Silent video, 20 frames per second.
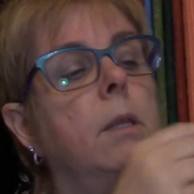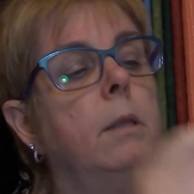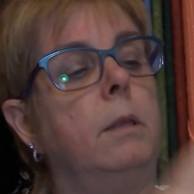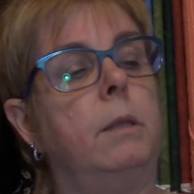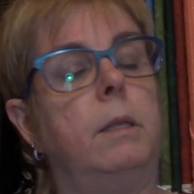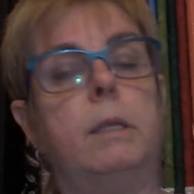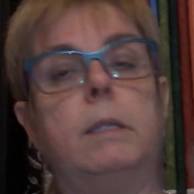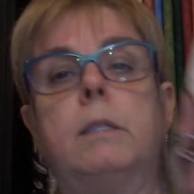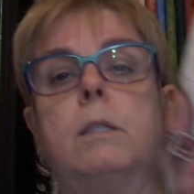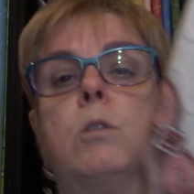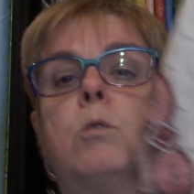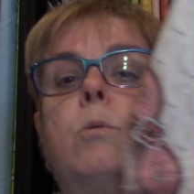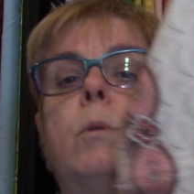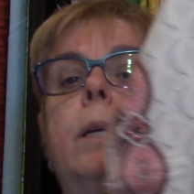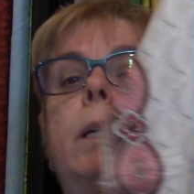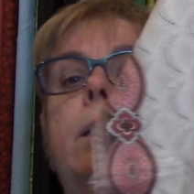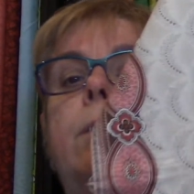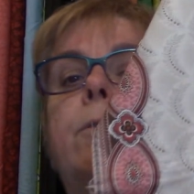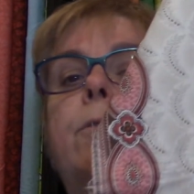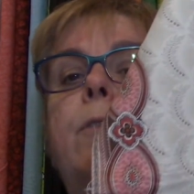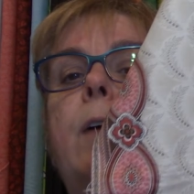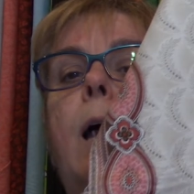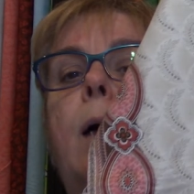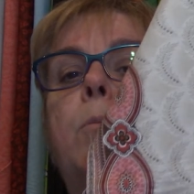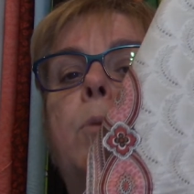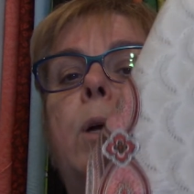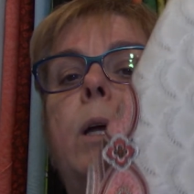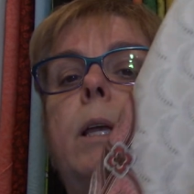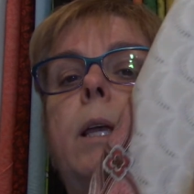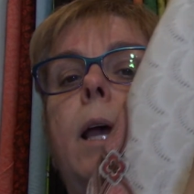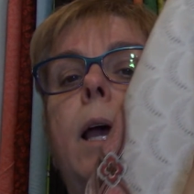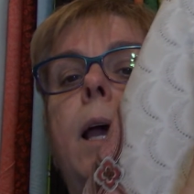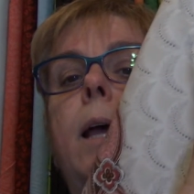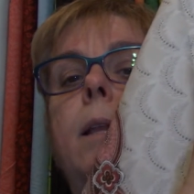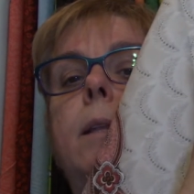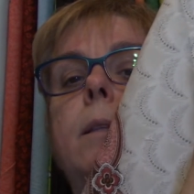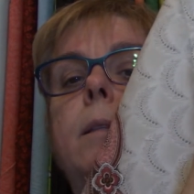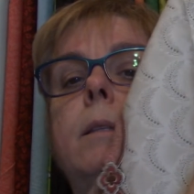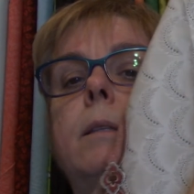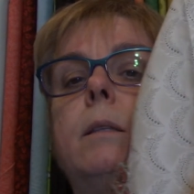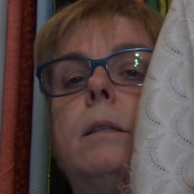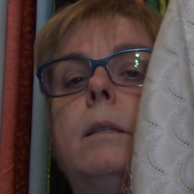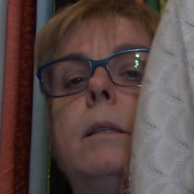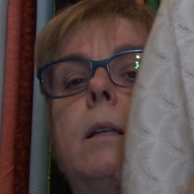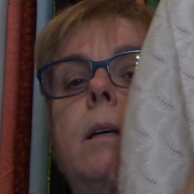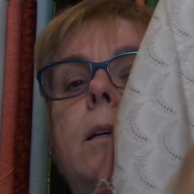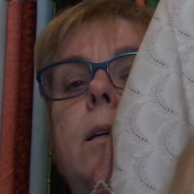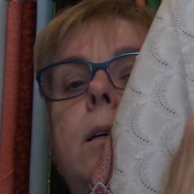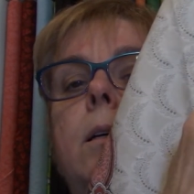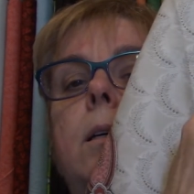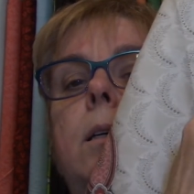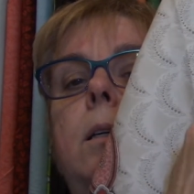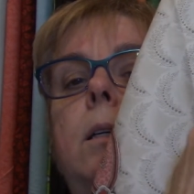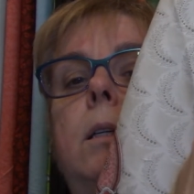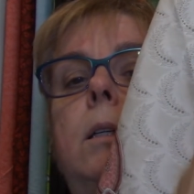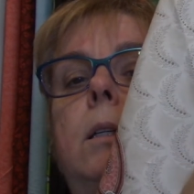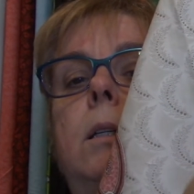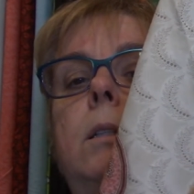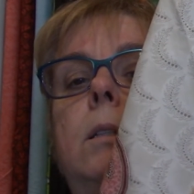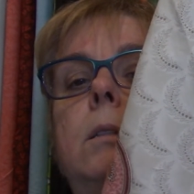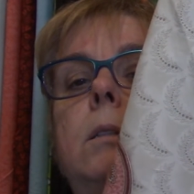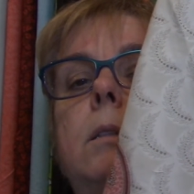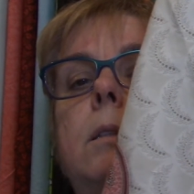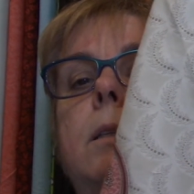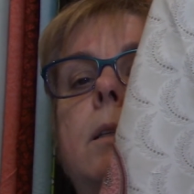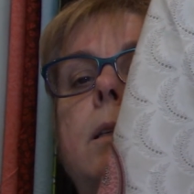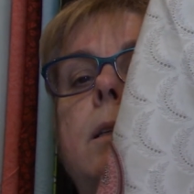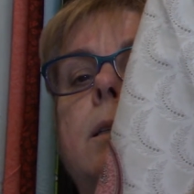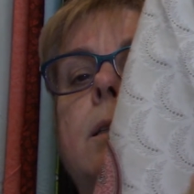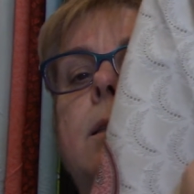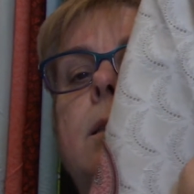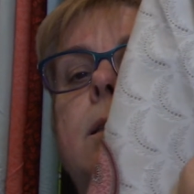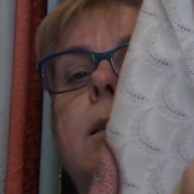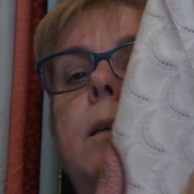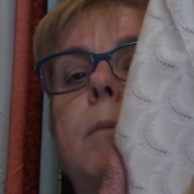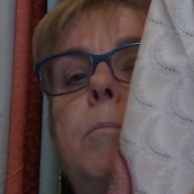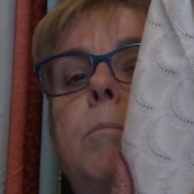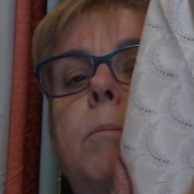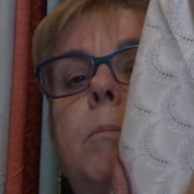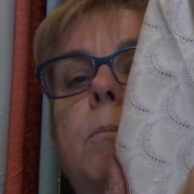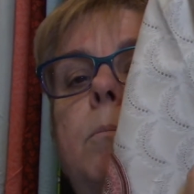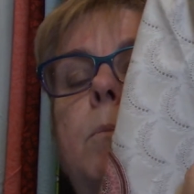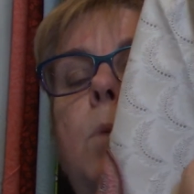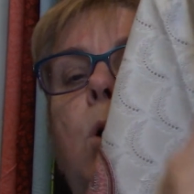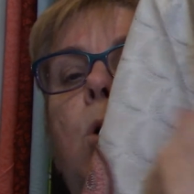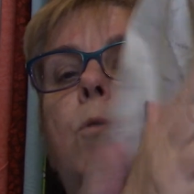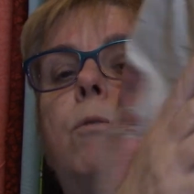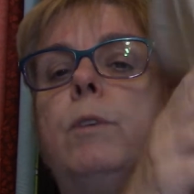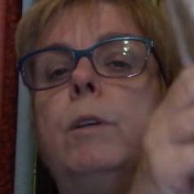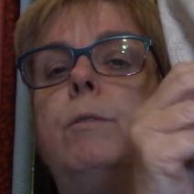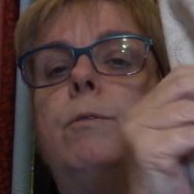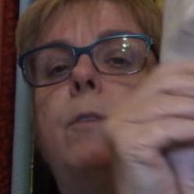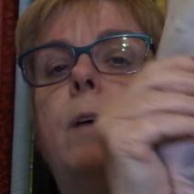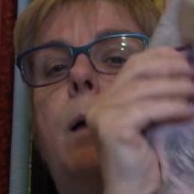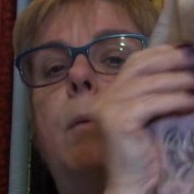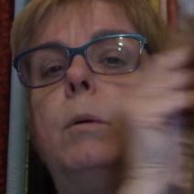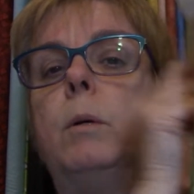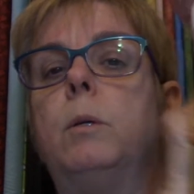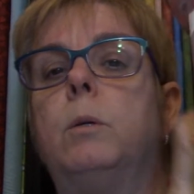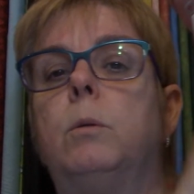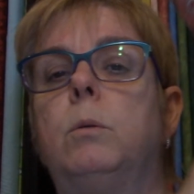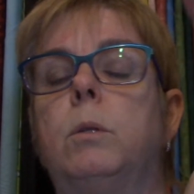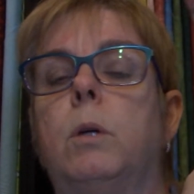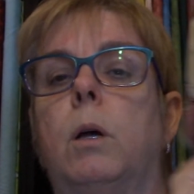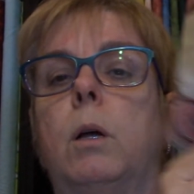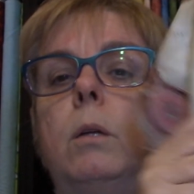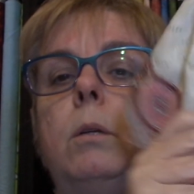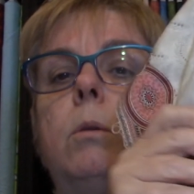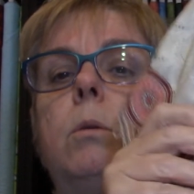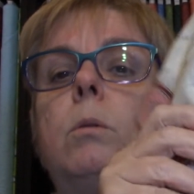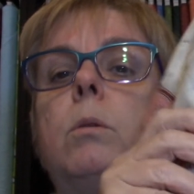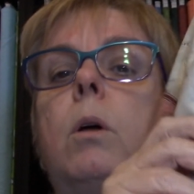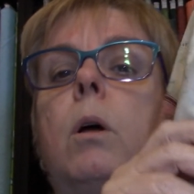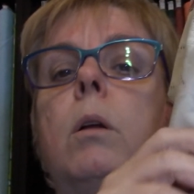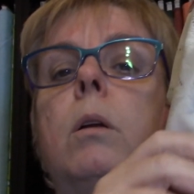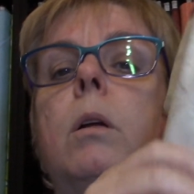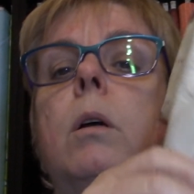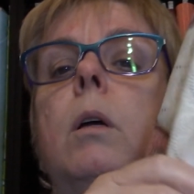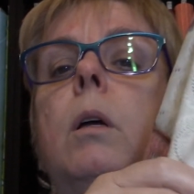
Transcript: this green fabric and this mauvey fabric. Hold on.